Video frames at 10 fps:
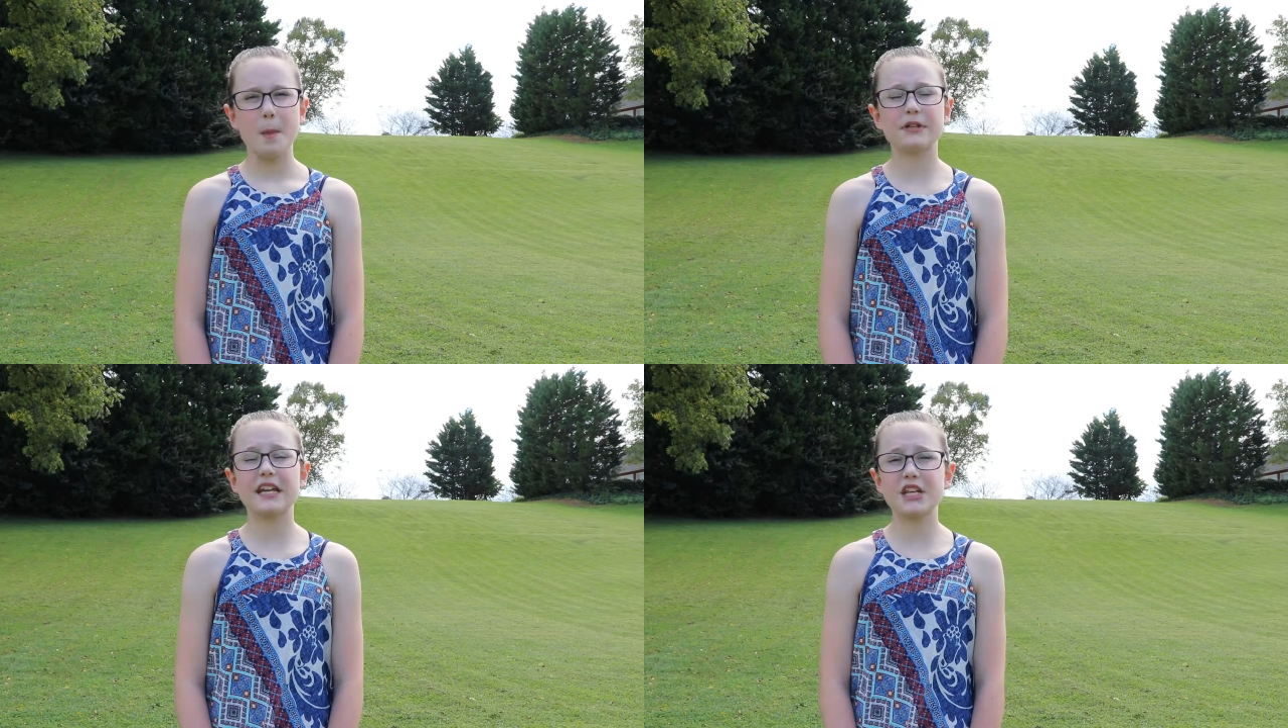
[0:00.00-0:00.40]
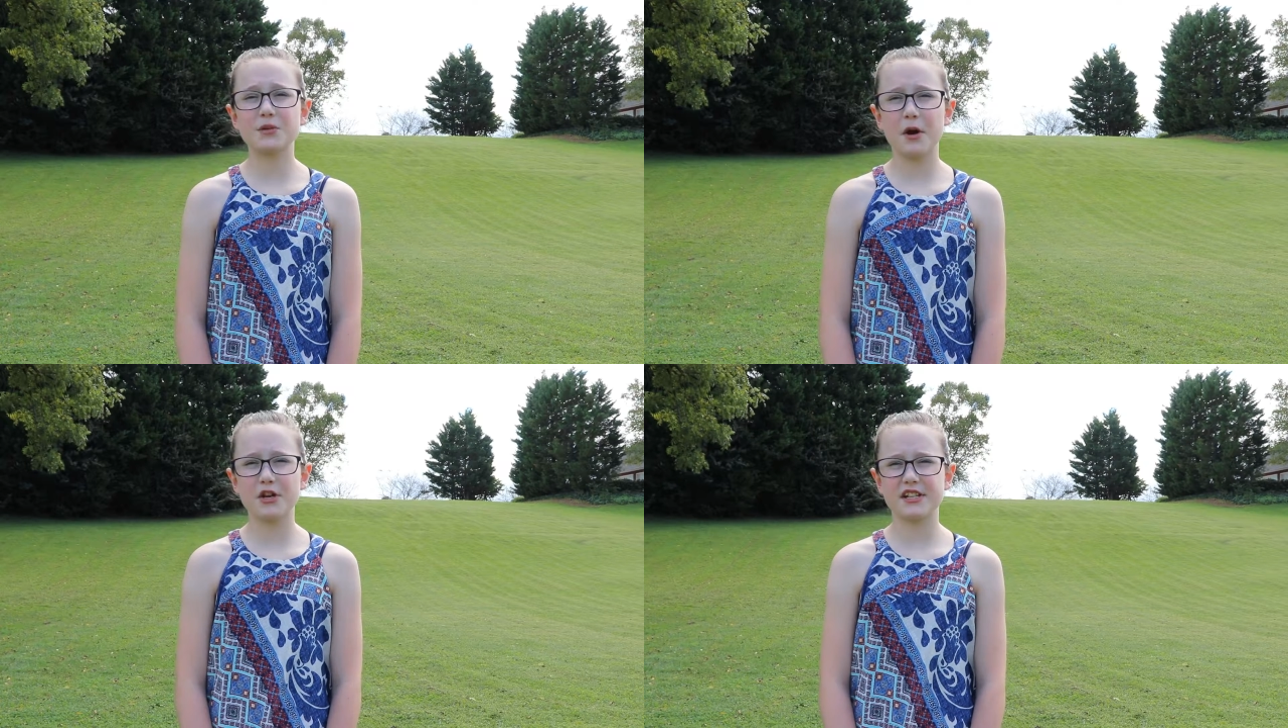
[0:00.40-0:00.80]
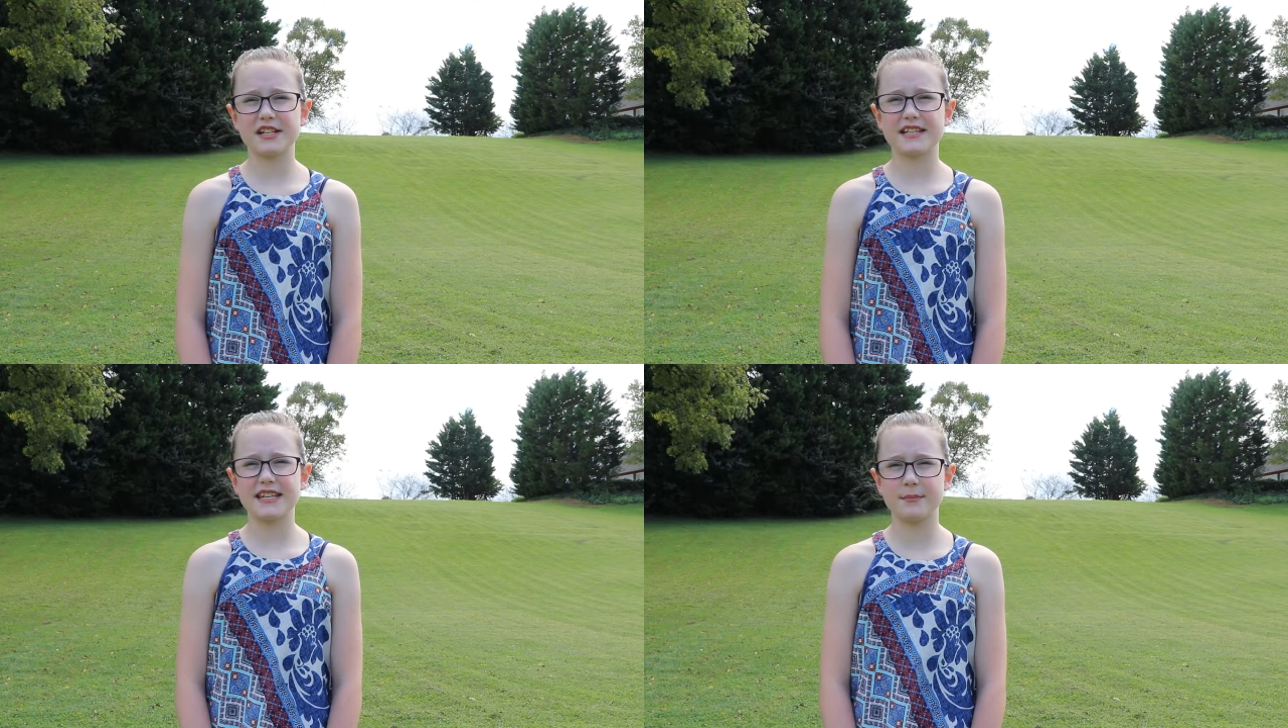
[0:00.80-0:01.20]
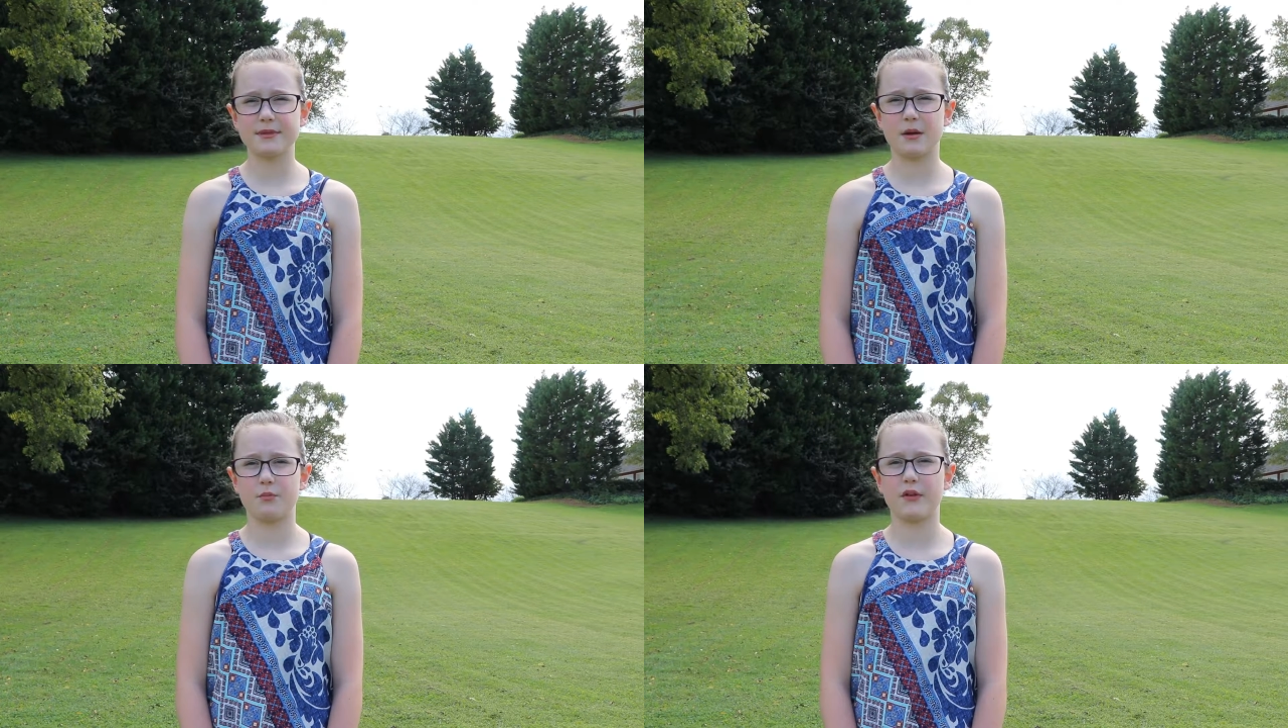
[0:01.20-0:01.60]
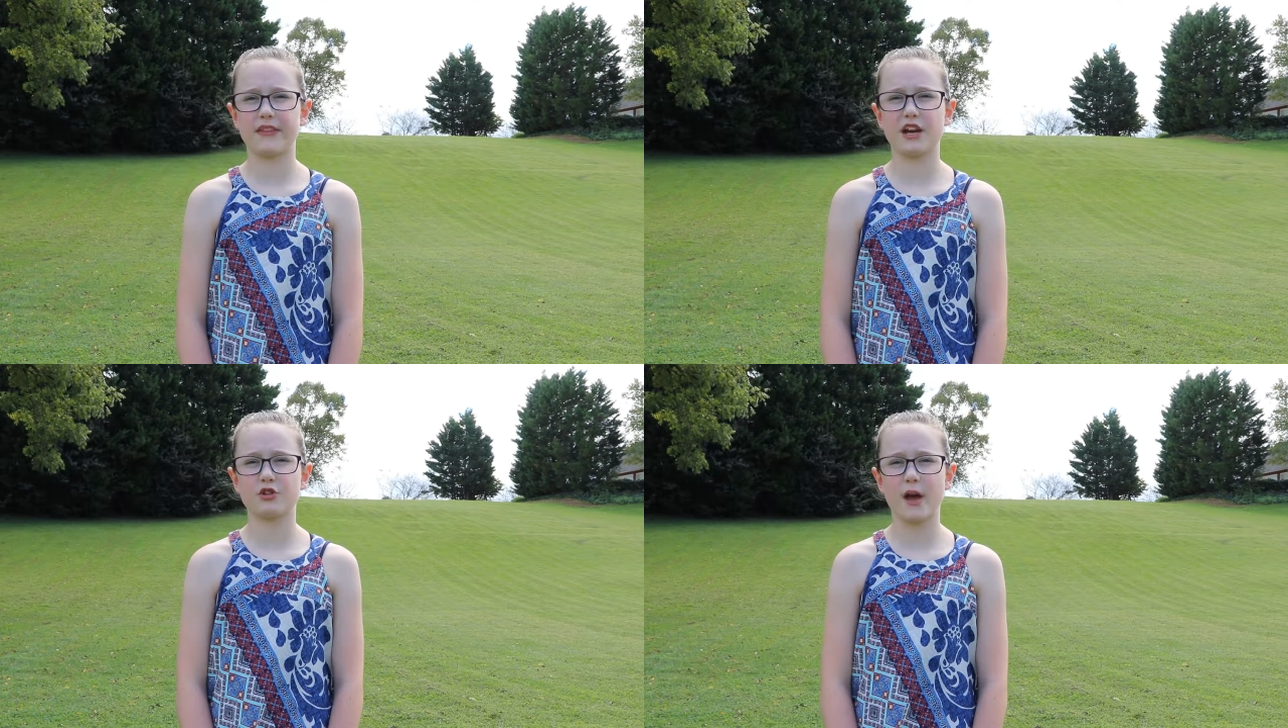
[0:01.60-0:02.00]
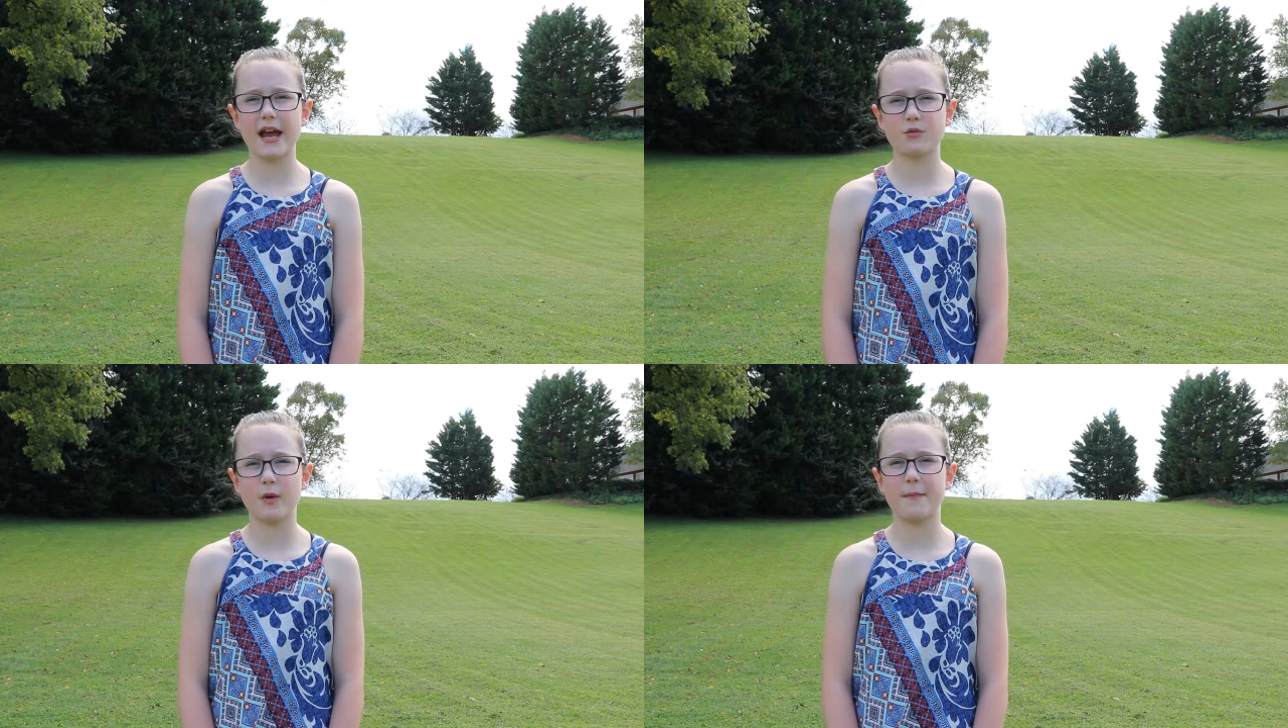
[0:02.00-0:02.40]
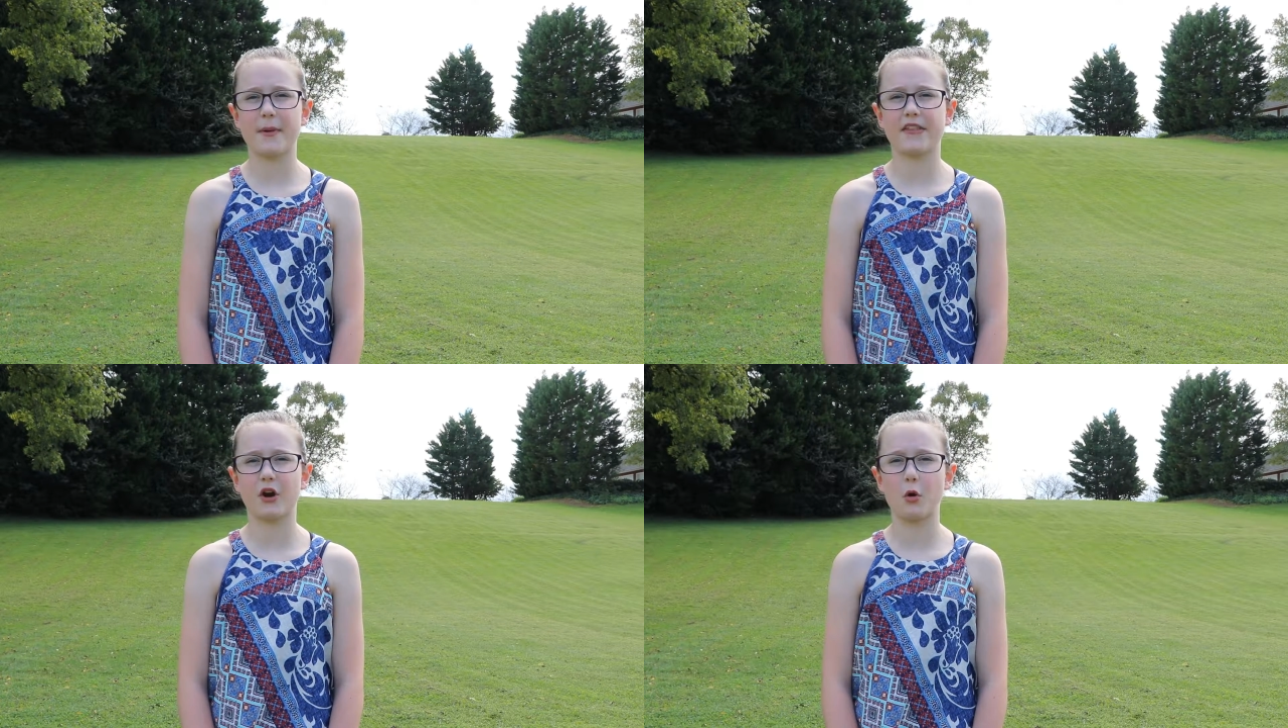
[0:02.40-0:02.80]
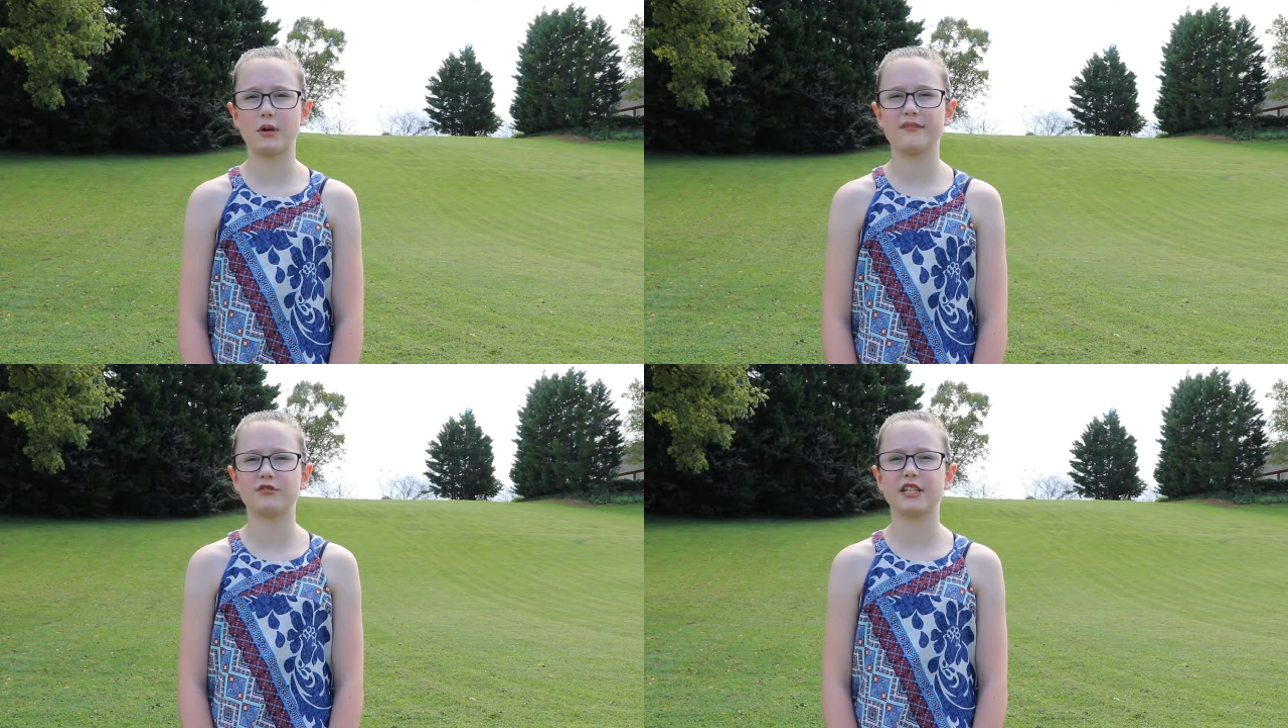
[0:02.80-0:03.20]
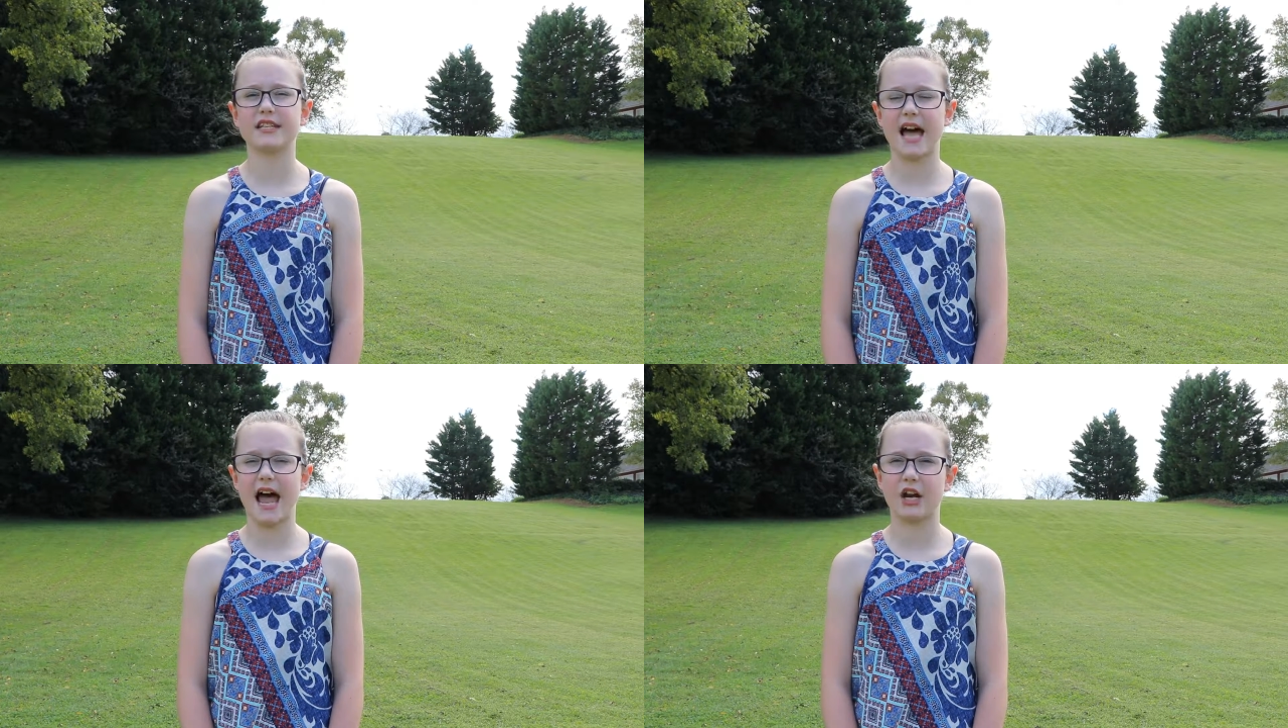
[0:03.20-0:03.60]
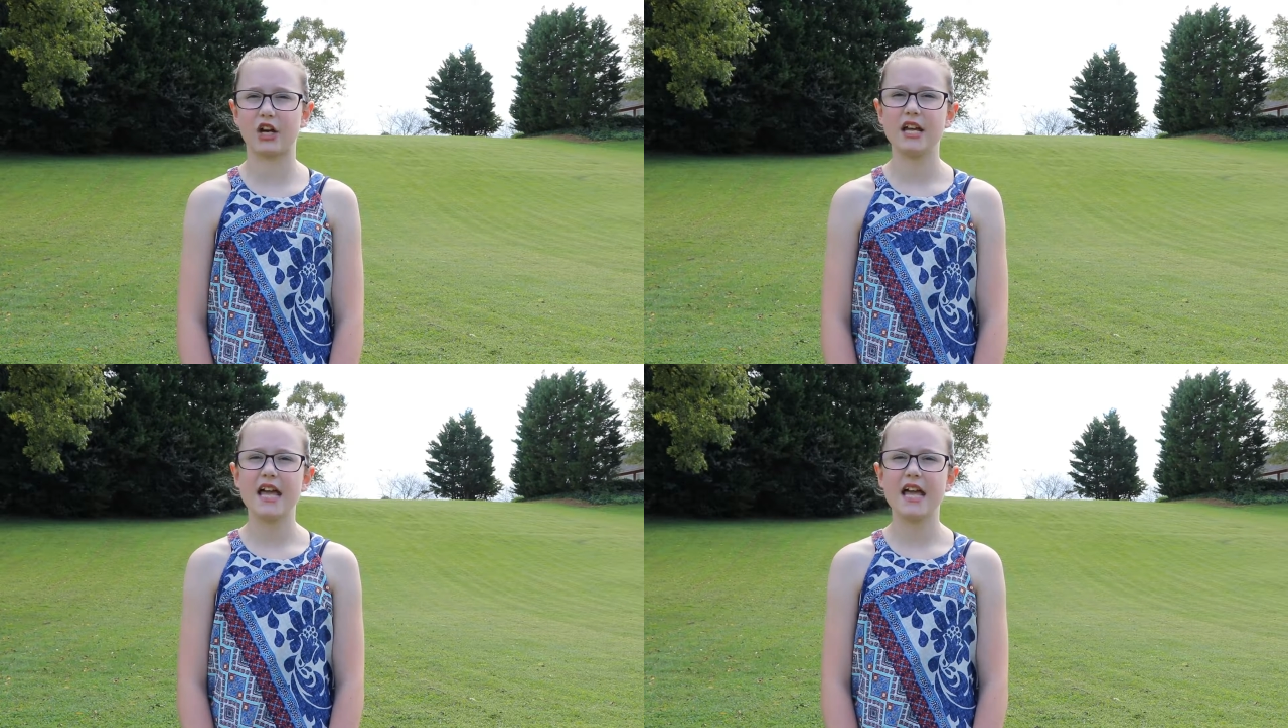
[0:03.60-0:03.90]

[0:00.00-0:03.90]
But each person is tempted when they are dragged away by their own evil desire